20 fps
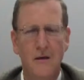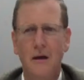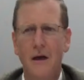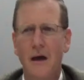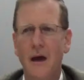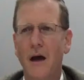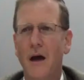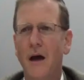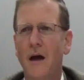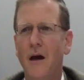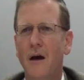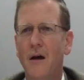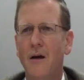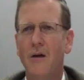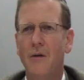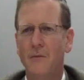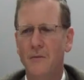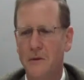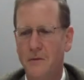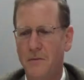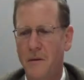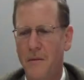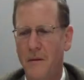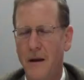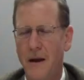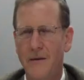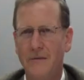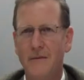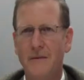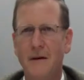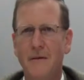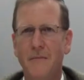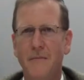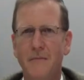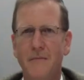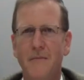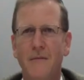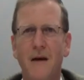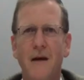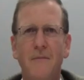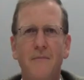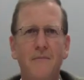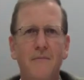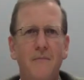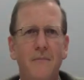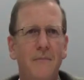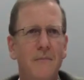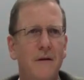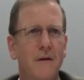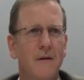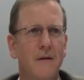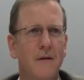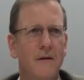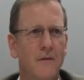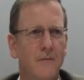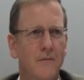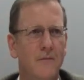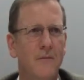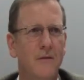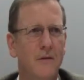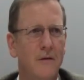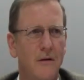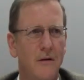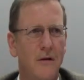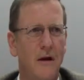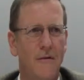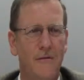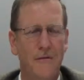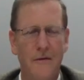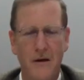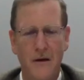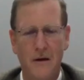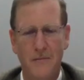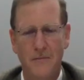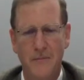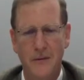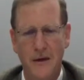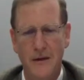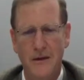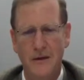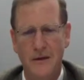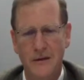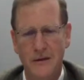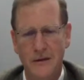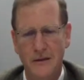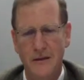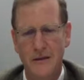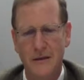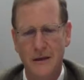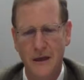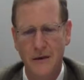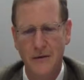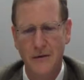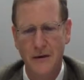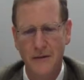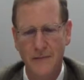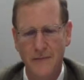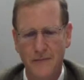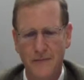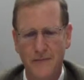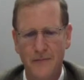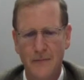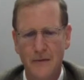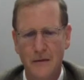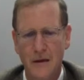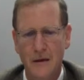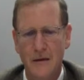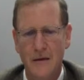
uh, you must probably have some uh, uh graphic and pictures, etc. Mm-hmm. Yeah.